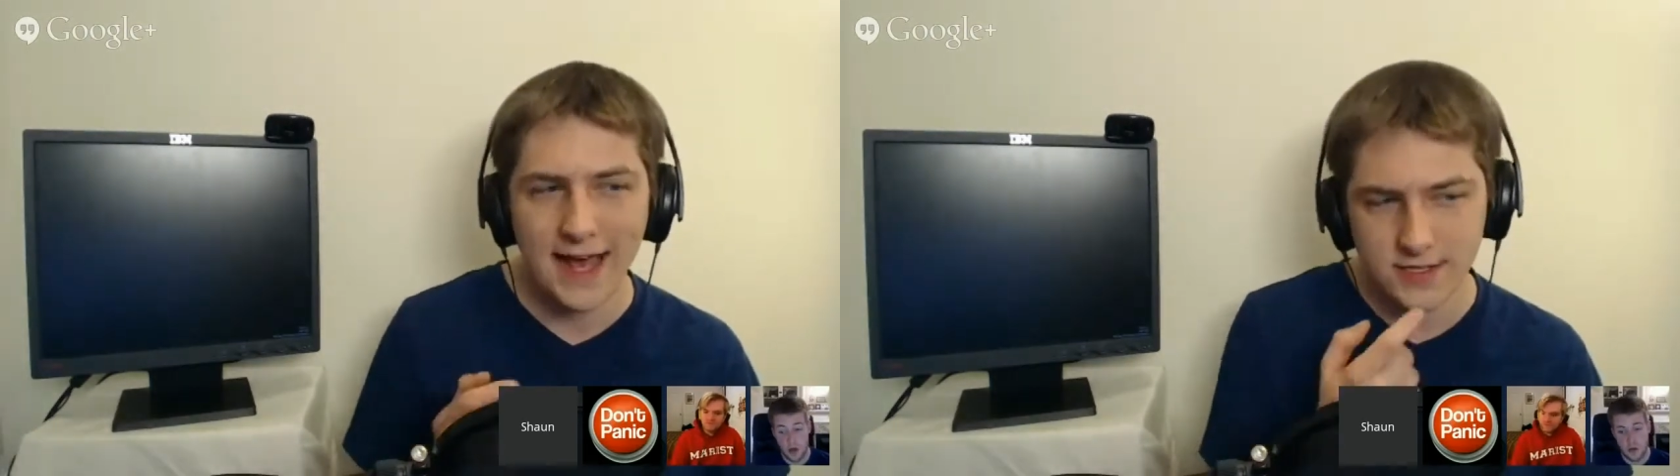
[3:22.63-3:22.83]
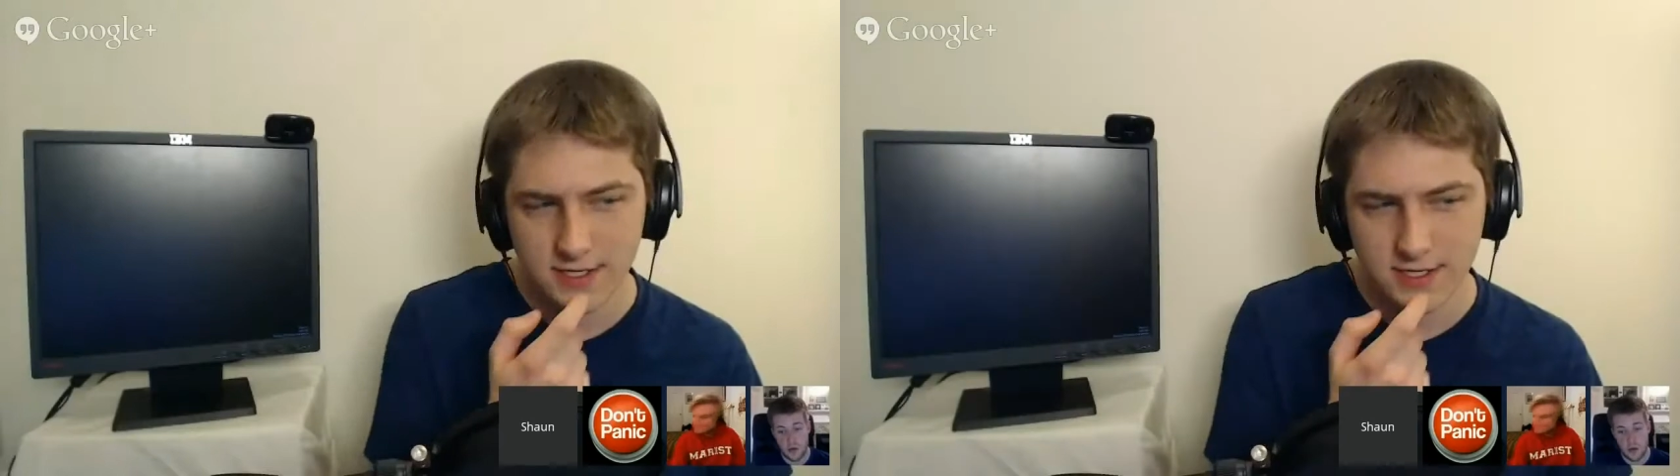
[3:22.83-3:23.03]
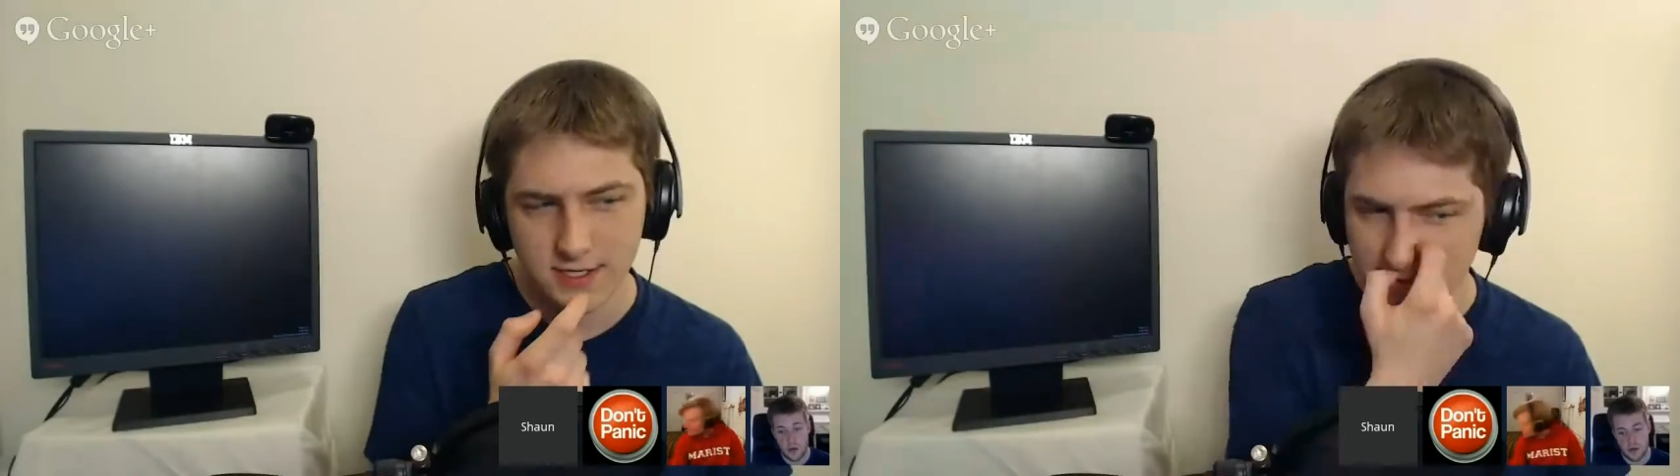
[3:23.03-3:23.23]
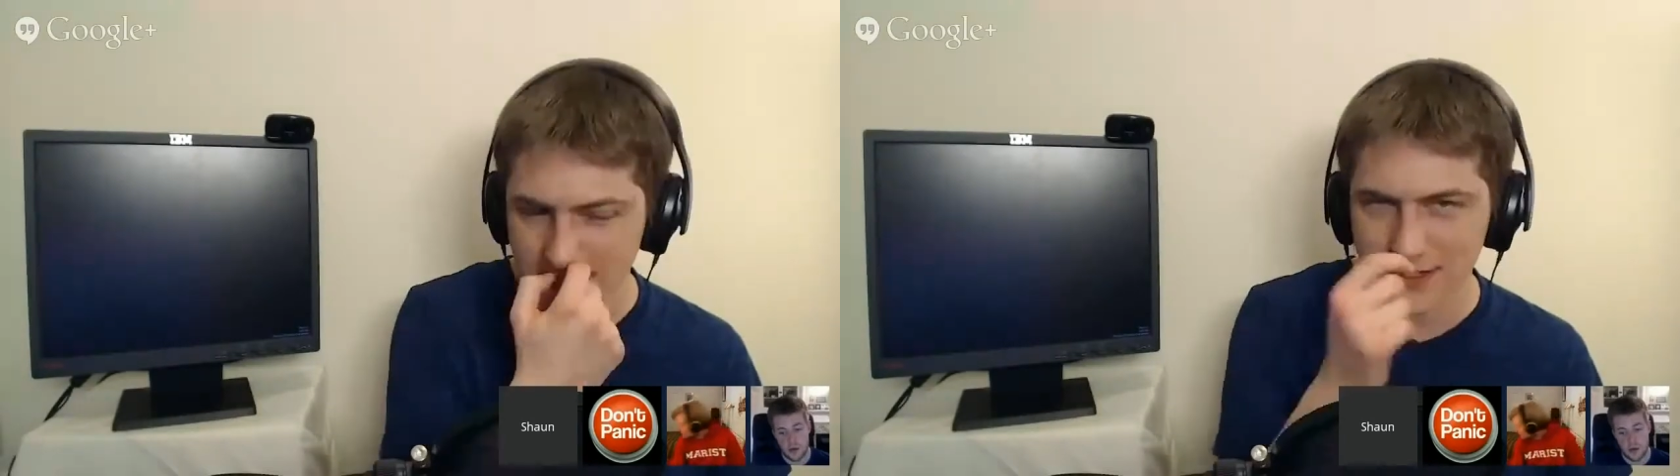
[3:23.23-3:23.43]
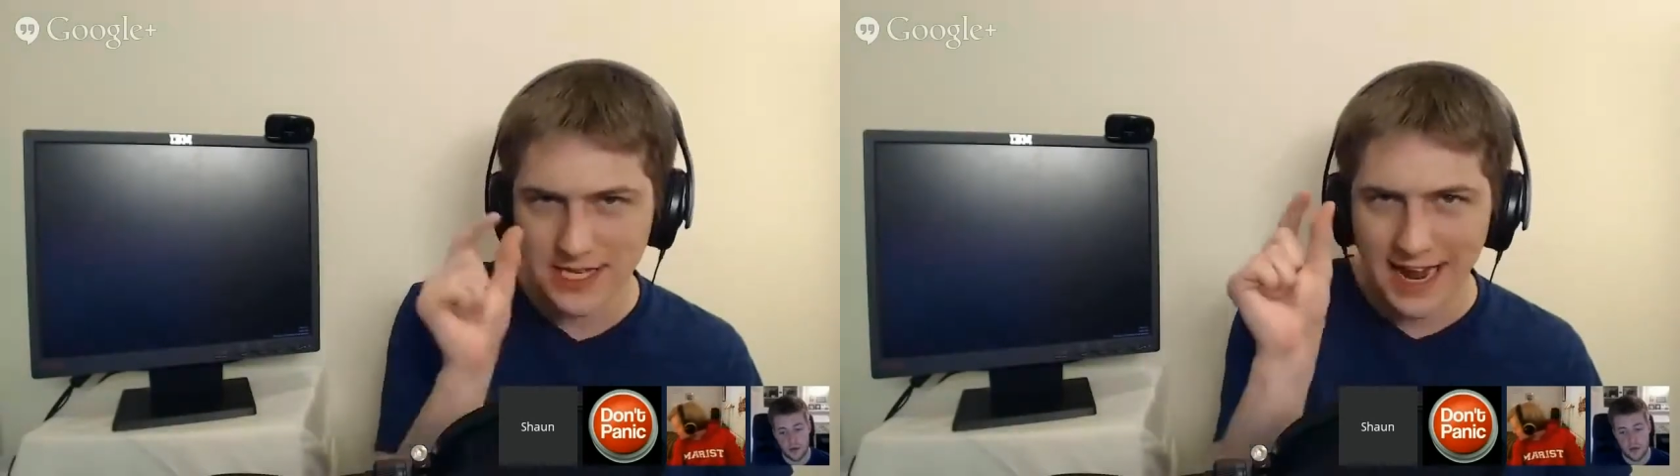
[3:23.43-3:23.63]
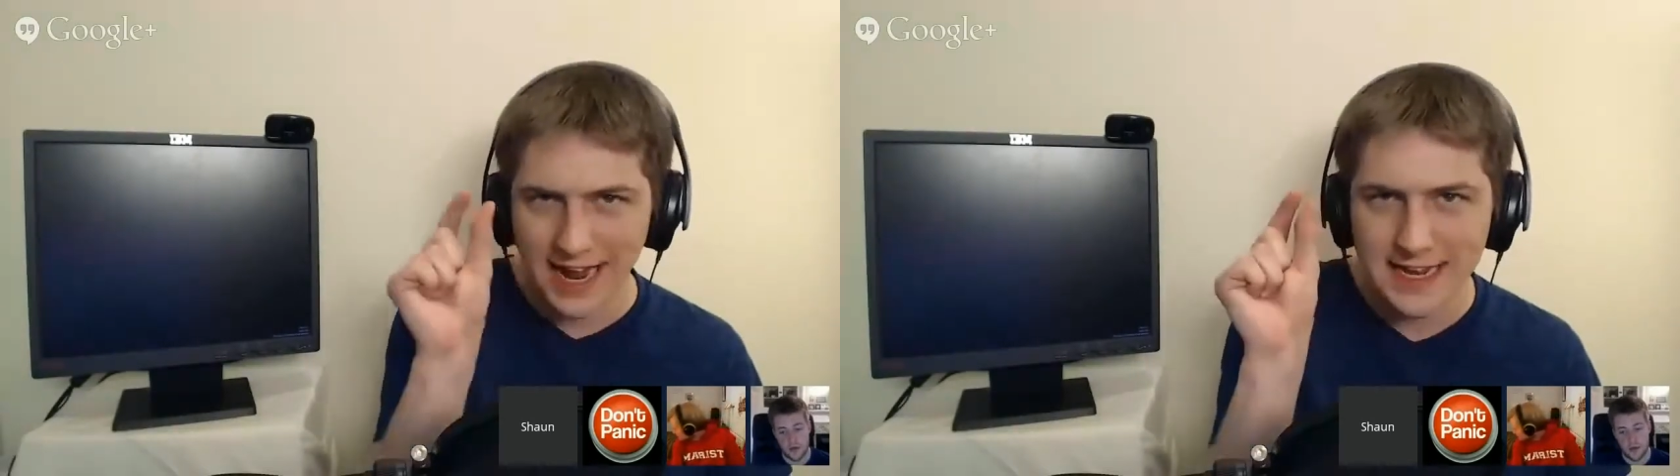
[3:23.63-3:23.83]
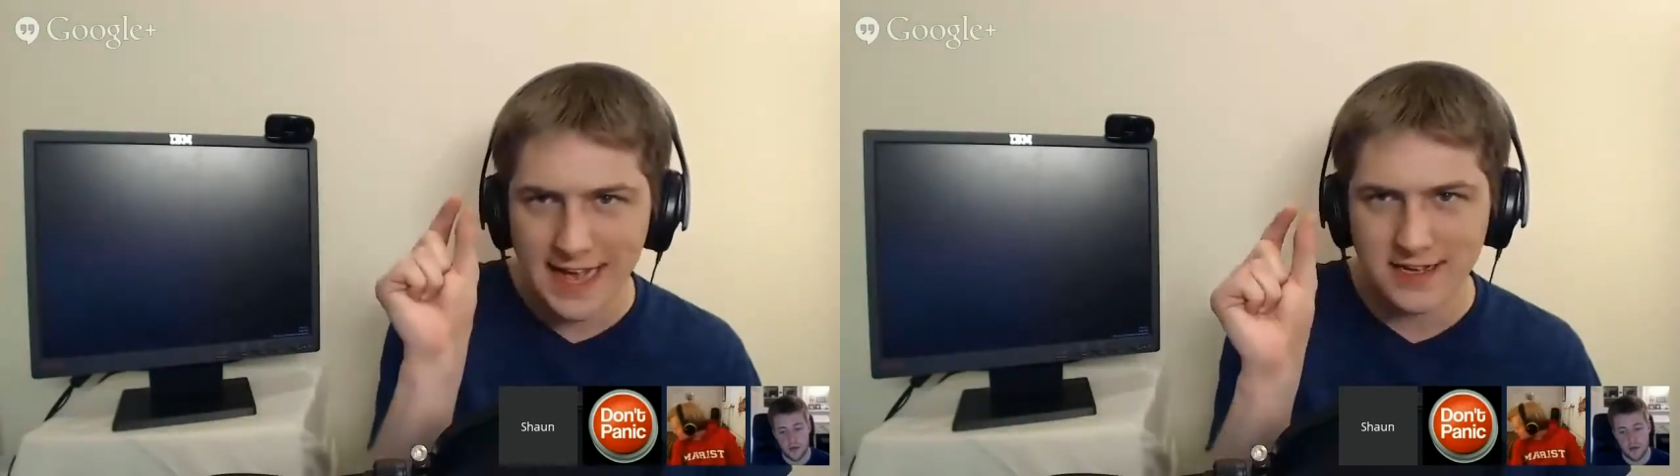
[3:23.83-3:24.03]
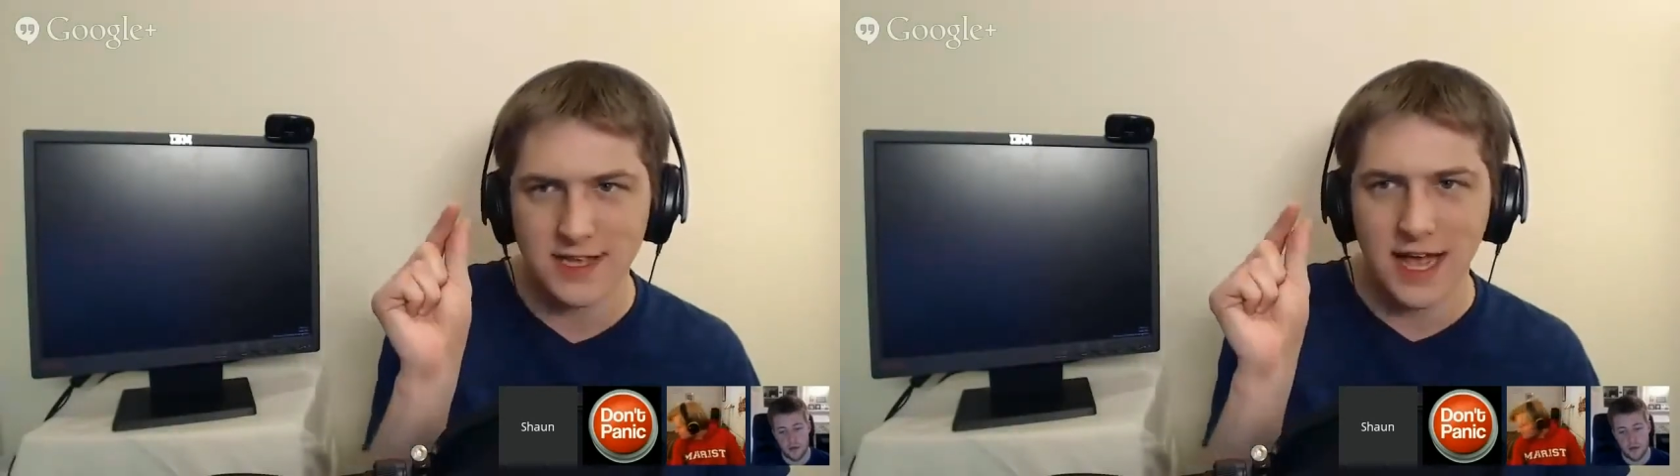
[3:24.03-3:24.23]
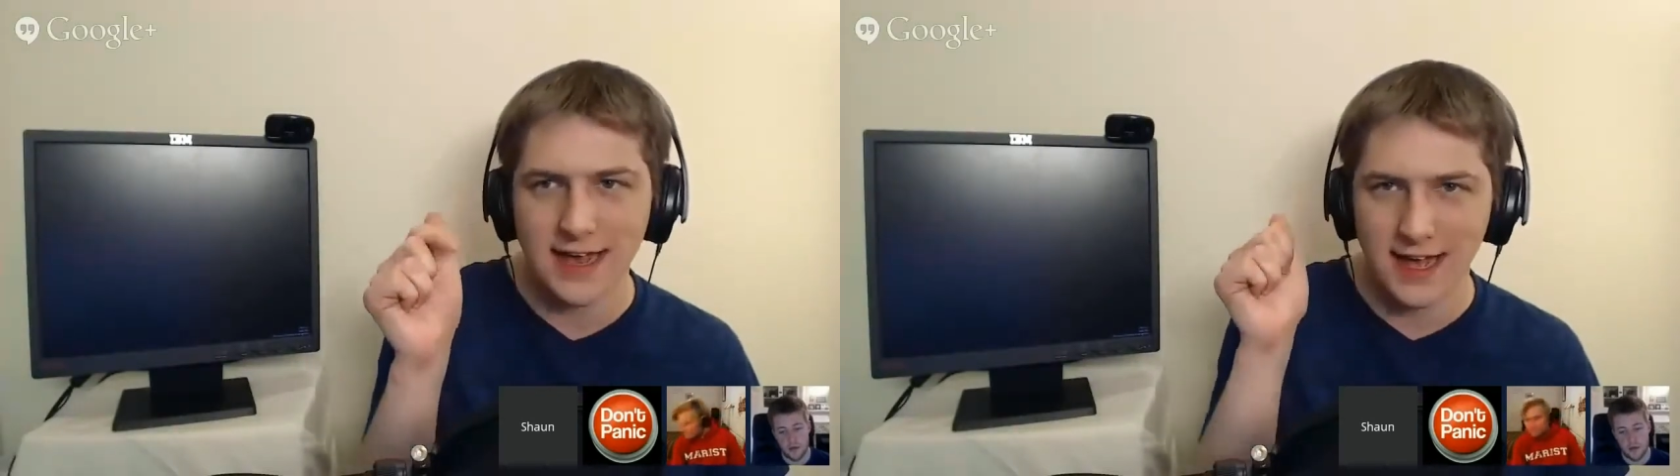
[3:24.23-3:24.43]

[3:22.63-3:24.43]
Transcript: ass because they have these little tiny X